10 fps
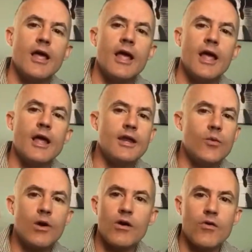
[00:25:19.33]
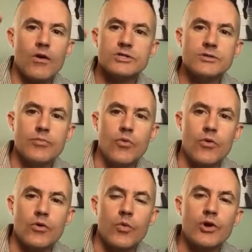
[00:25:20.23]
Anywhere across the
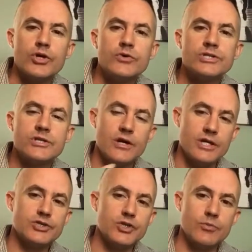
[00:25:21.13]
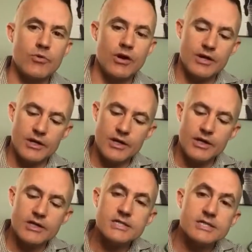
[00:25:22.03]
board where you study turmeric,
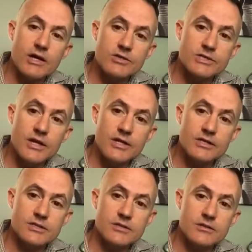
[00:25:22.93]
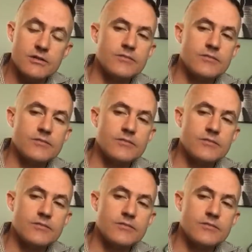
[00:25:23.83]
cell studies,